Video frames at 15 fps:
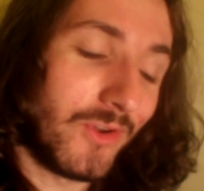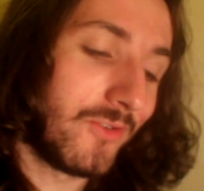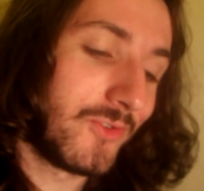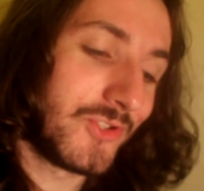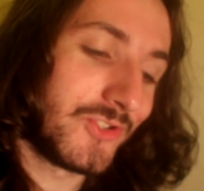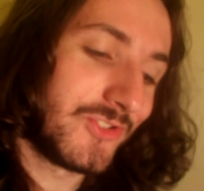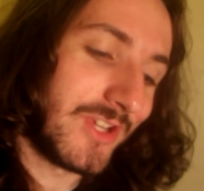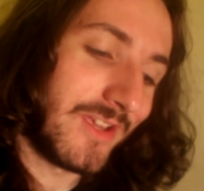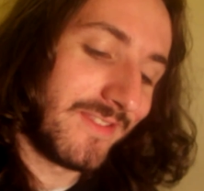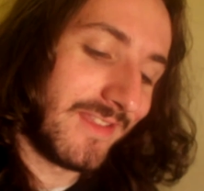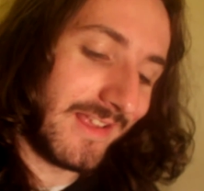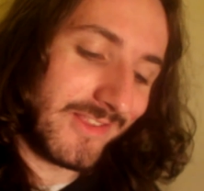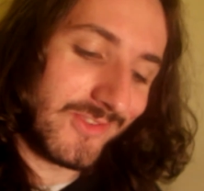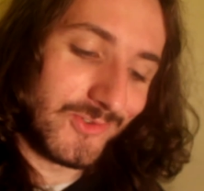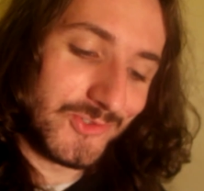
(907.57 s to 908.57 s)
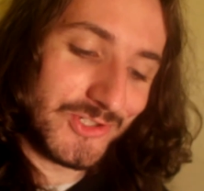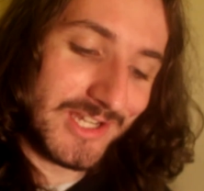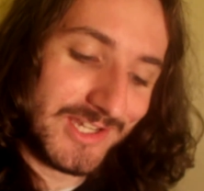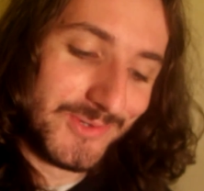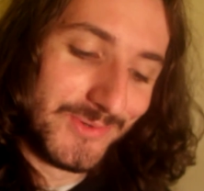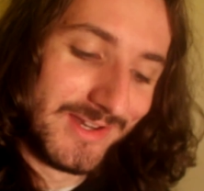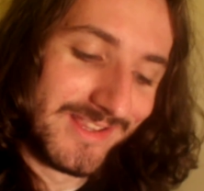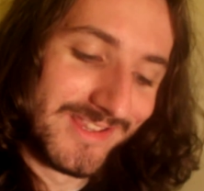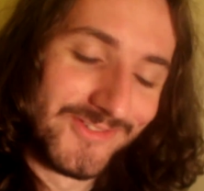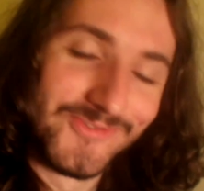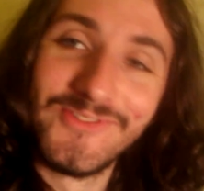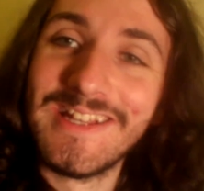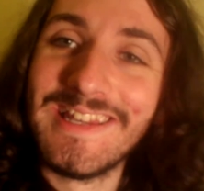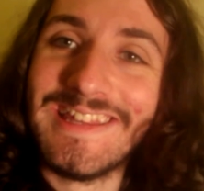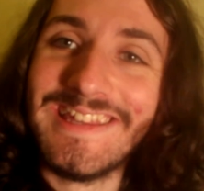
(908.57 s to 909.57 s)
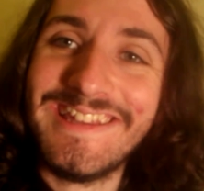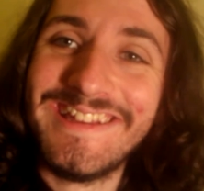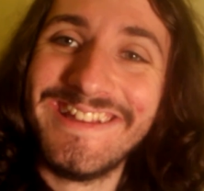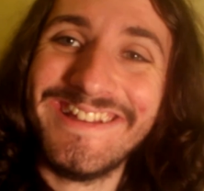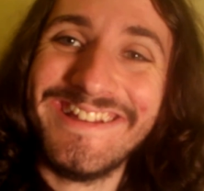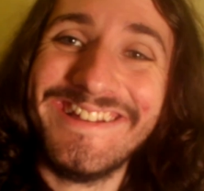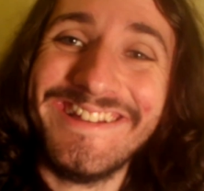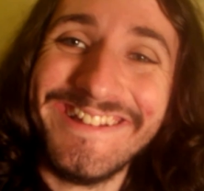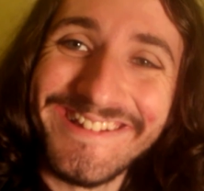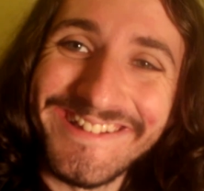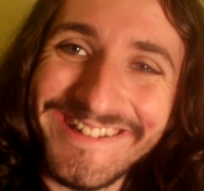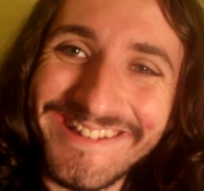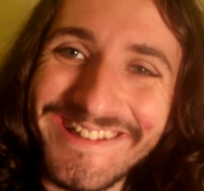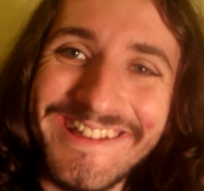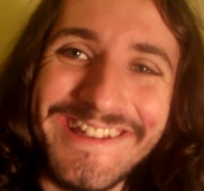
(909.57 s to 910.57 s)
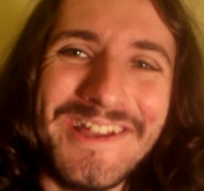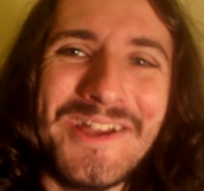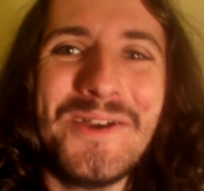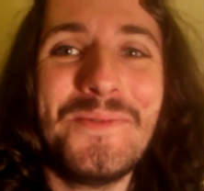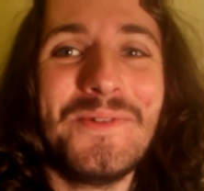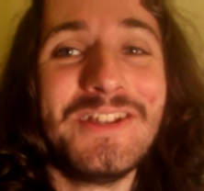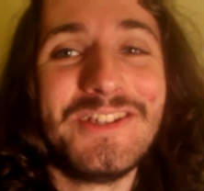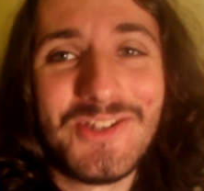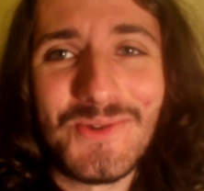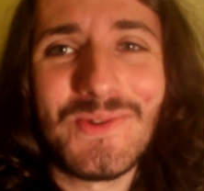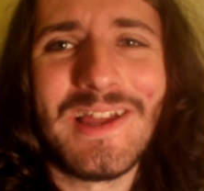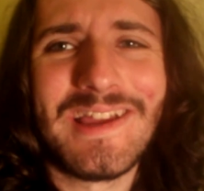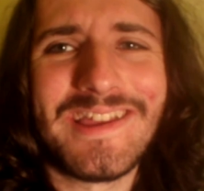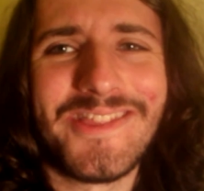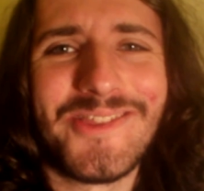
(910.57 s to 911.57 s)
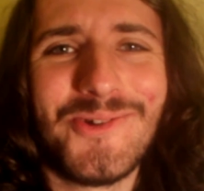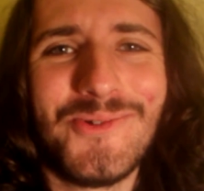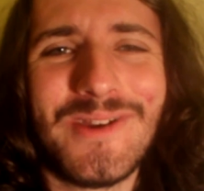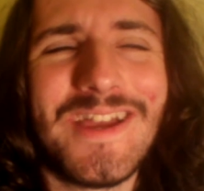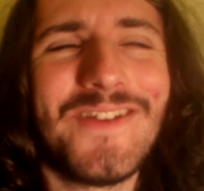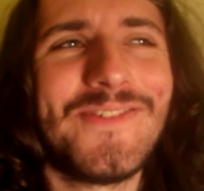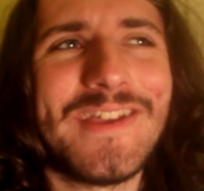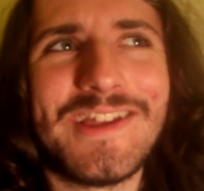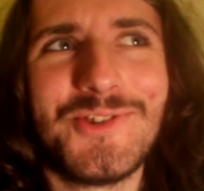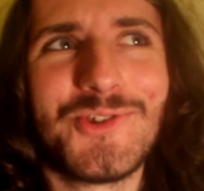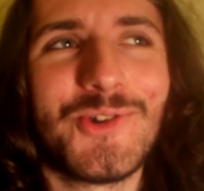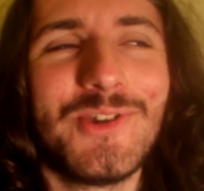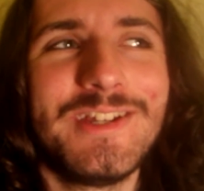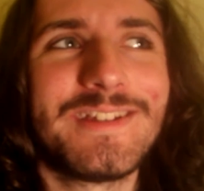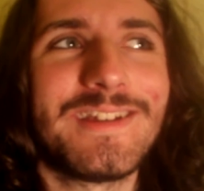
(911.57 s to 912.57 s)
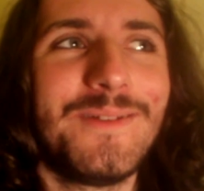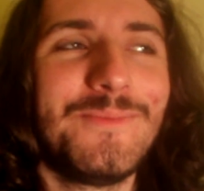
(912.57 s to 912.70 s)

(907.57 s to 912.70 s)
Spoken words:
Oh shit, that's not genuine, is it really? Do like it though, if you enjoyed.